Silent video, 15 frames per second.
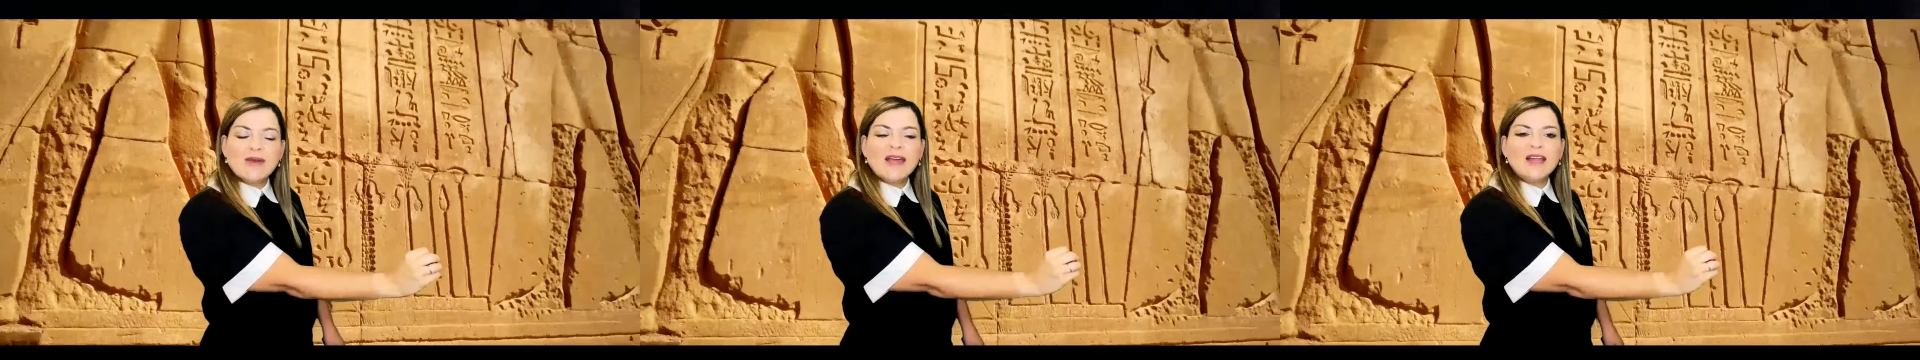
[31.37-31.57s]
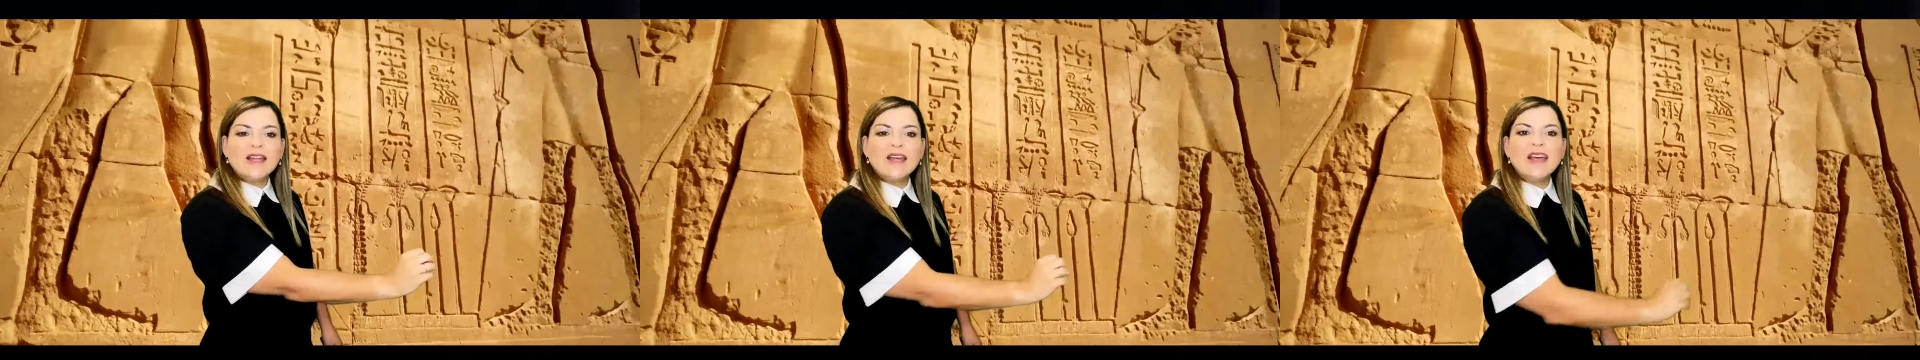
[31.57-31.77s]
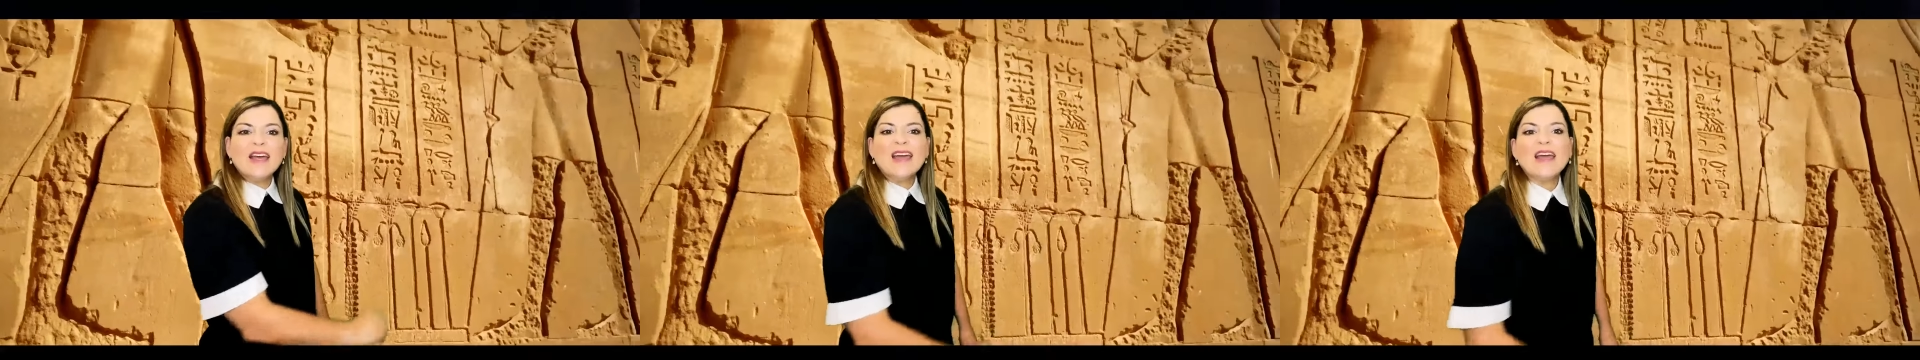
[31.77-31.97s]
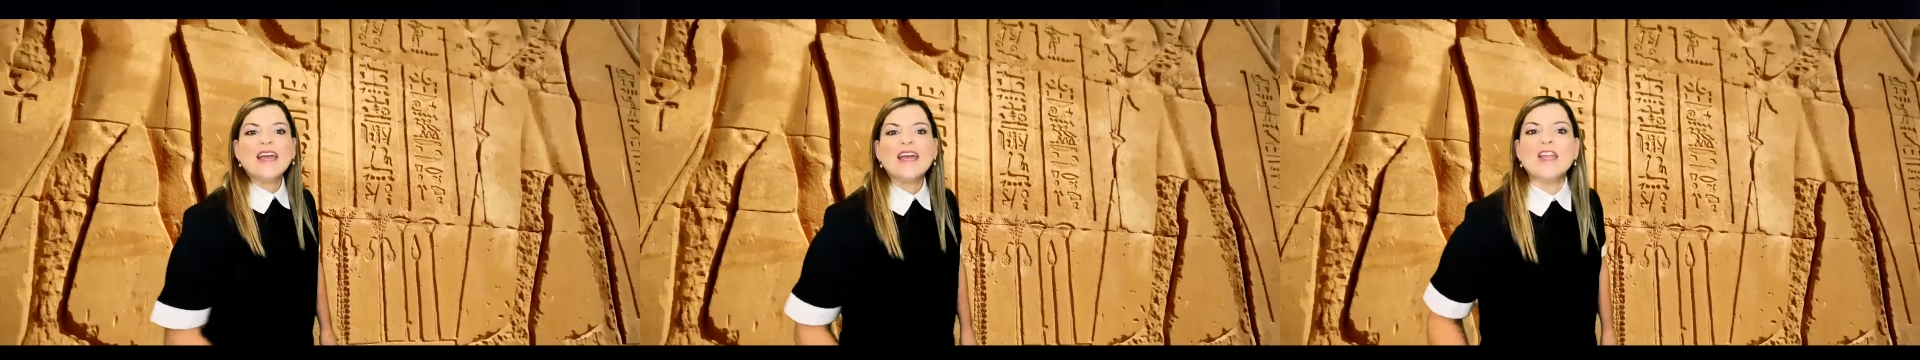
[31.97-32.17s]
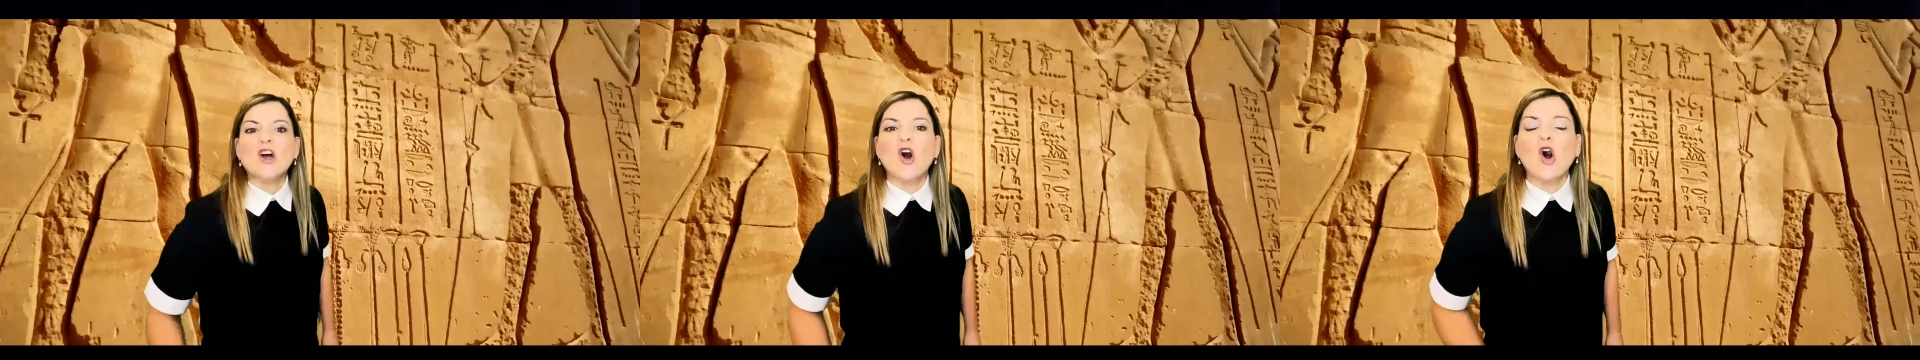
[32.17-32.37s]
man
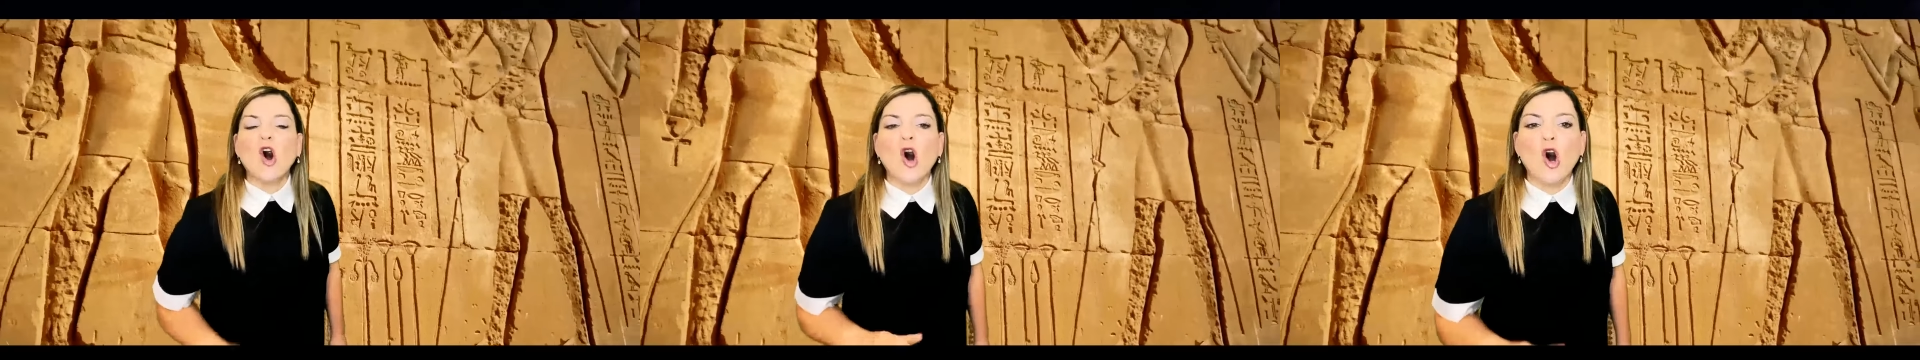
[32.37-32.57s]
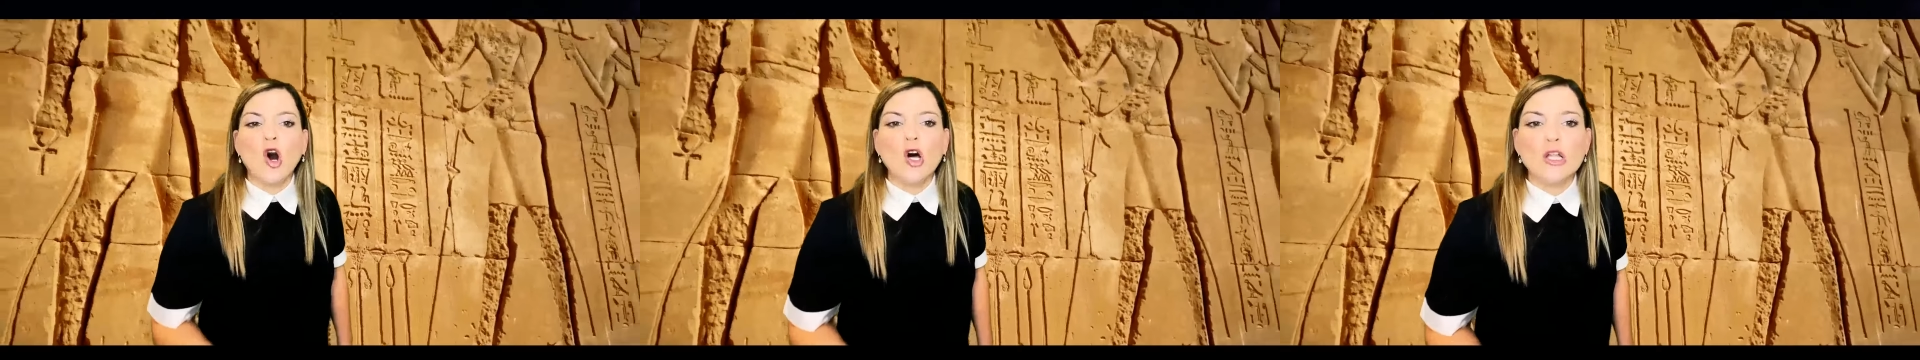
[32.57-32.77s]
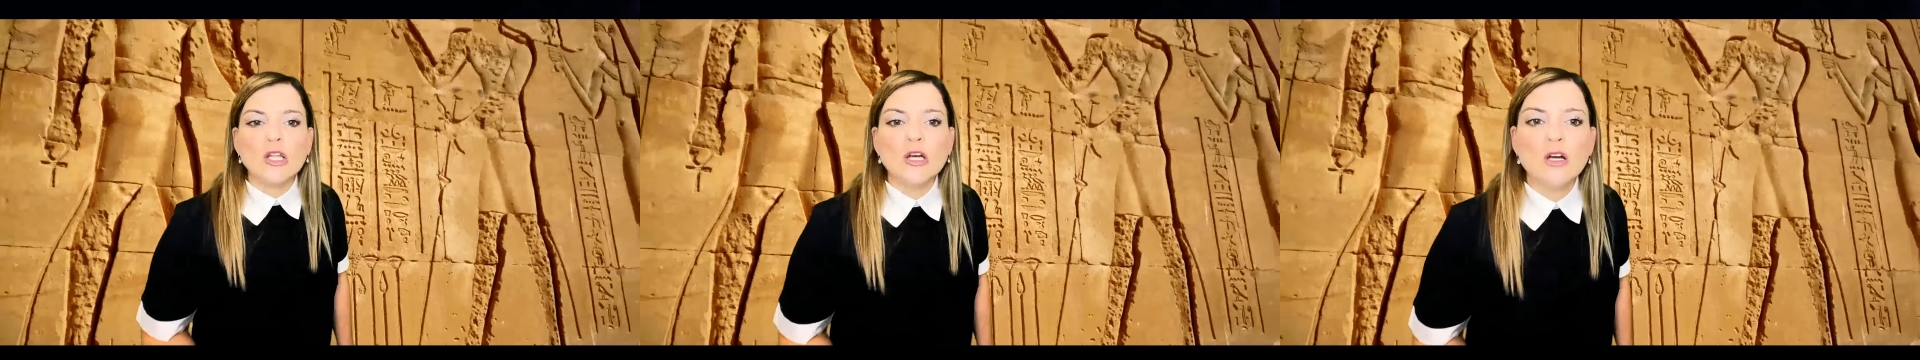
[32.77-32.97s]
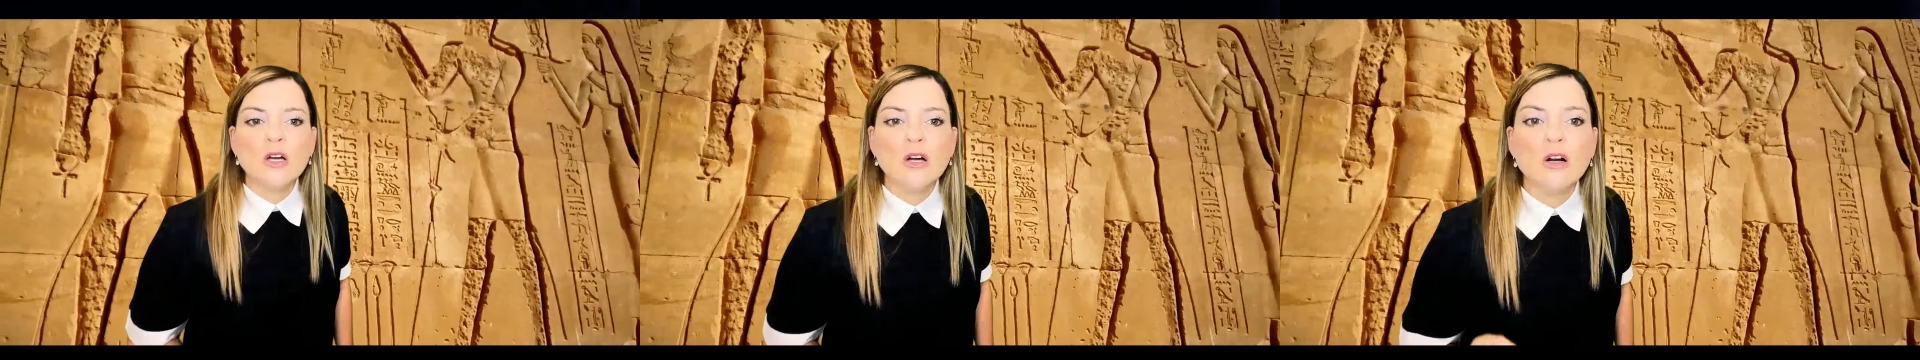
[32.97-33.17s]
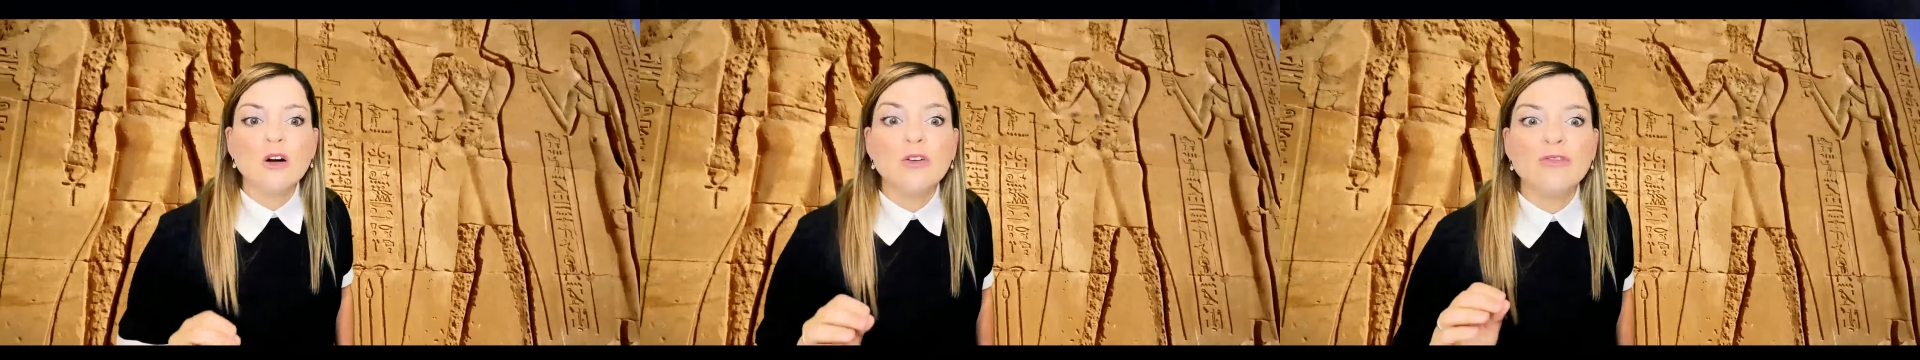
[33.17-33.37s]
in all
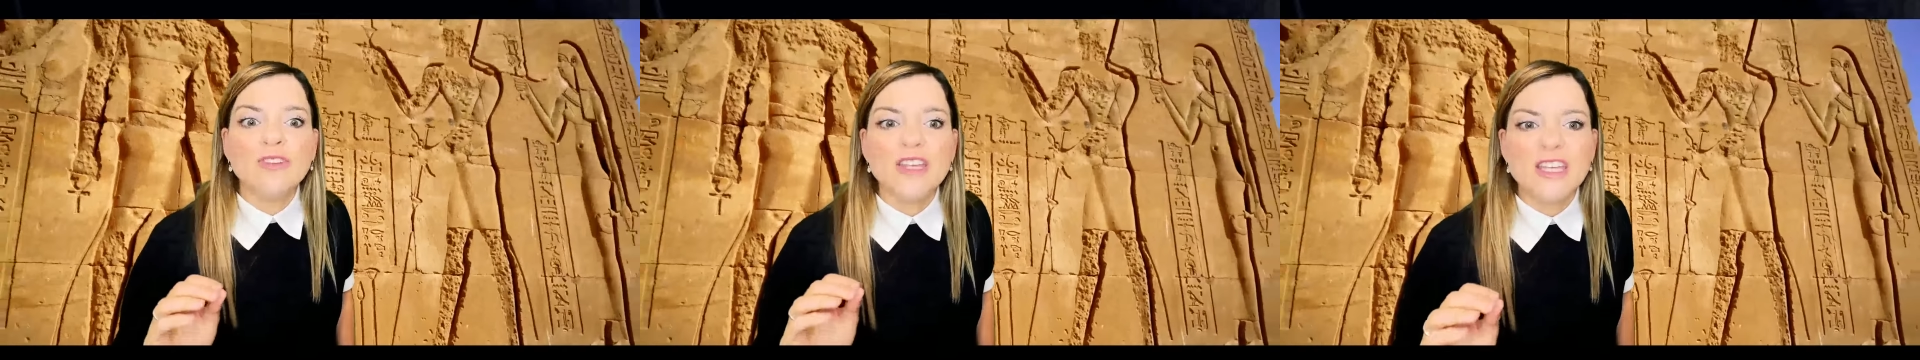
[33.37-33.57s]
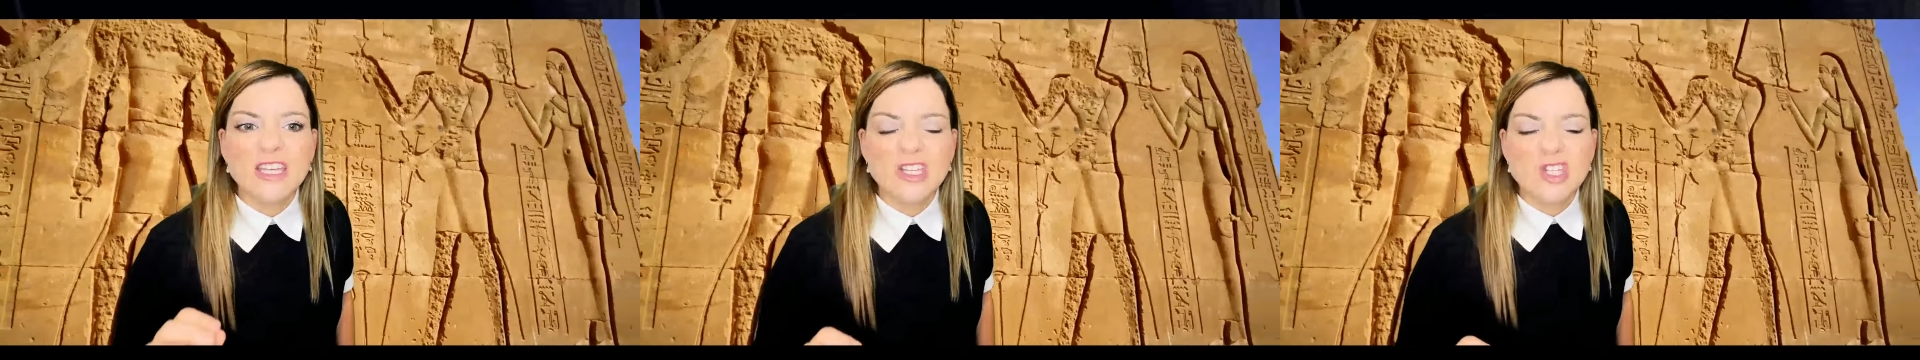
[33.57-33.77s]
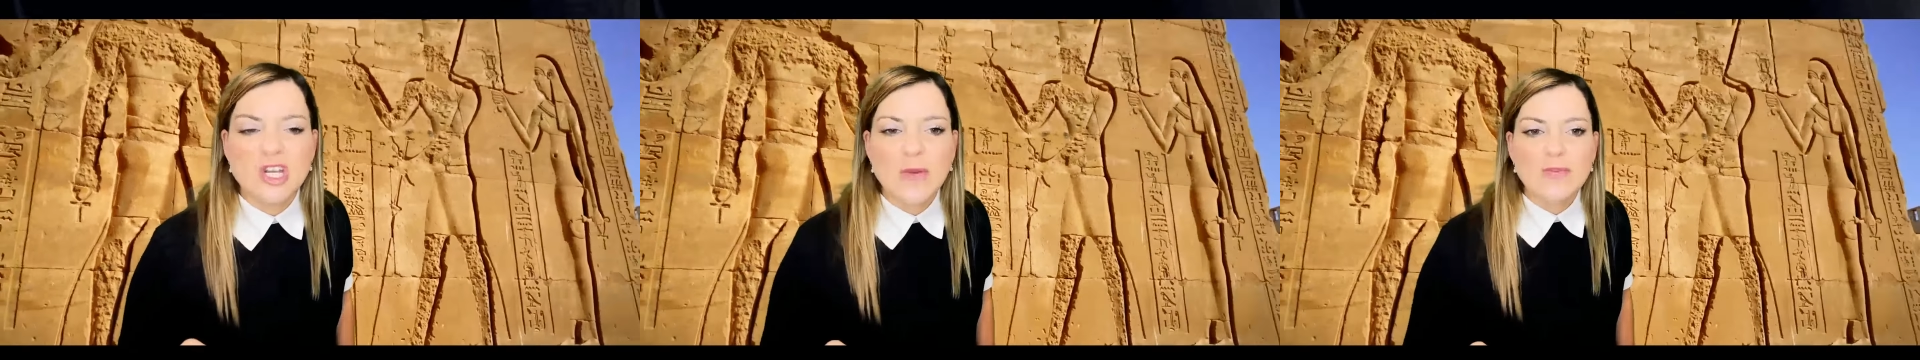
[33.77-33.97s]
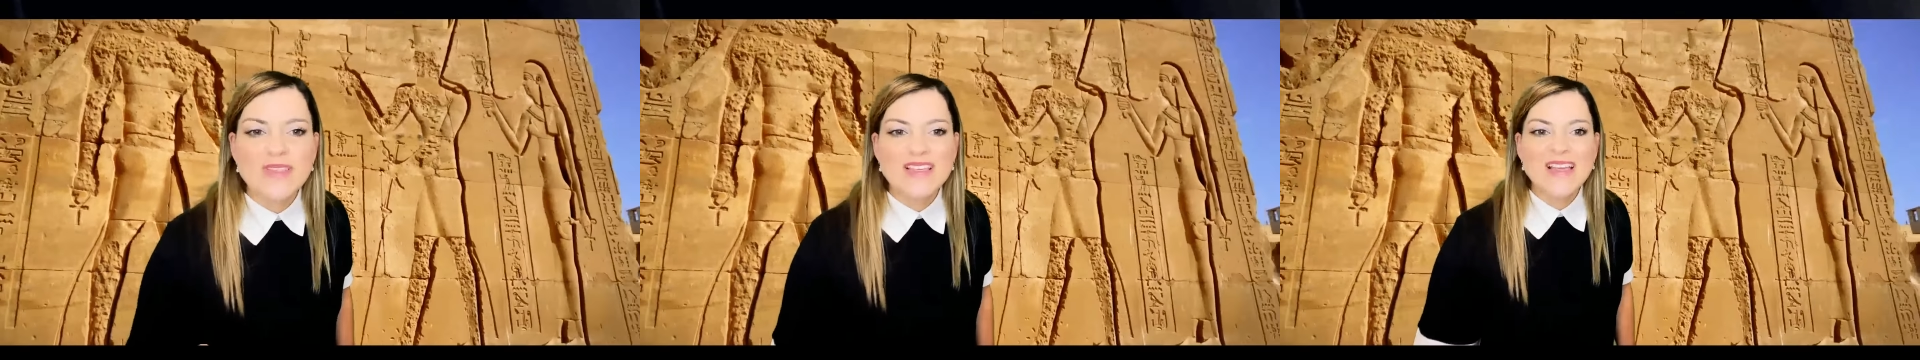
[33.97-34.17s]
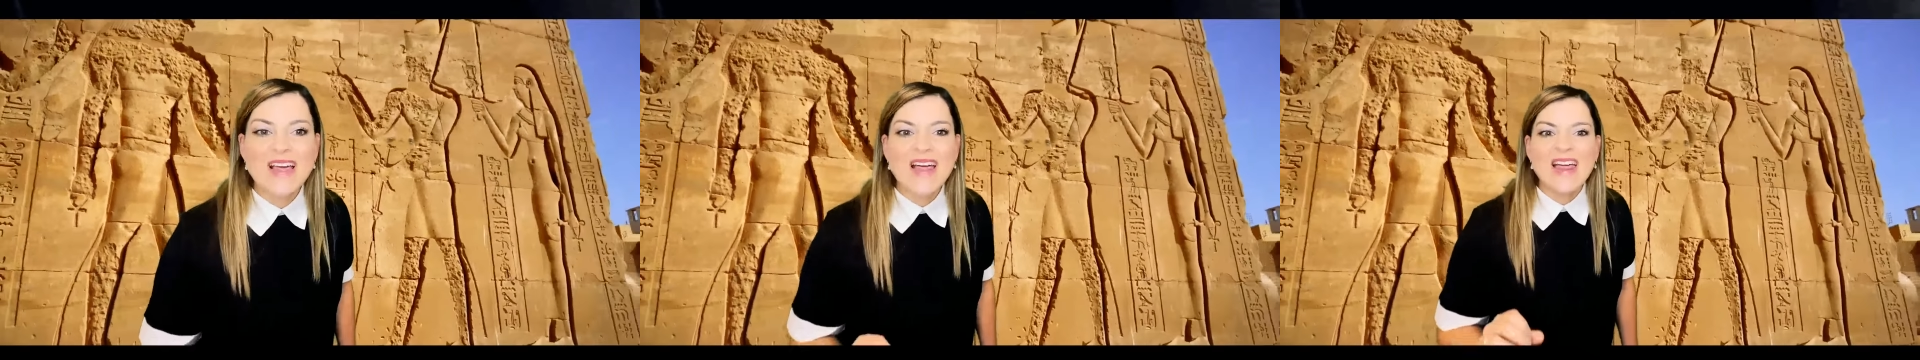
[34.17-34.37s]
of Egypt.